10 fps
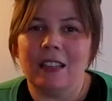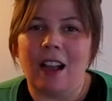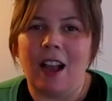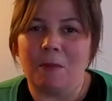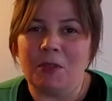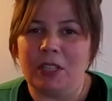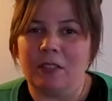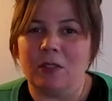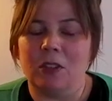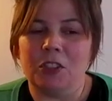object
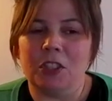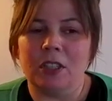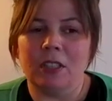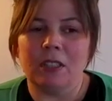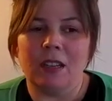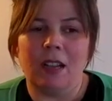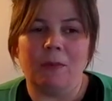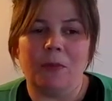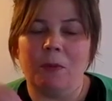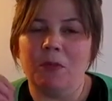of culture
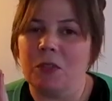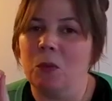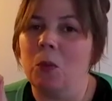from just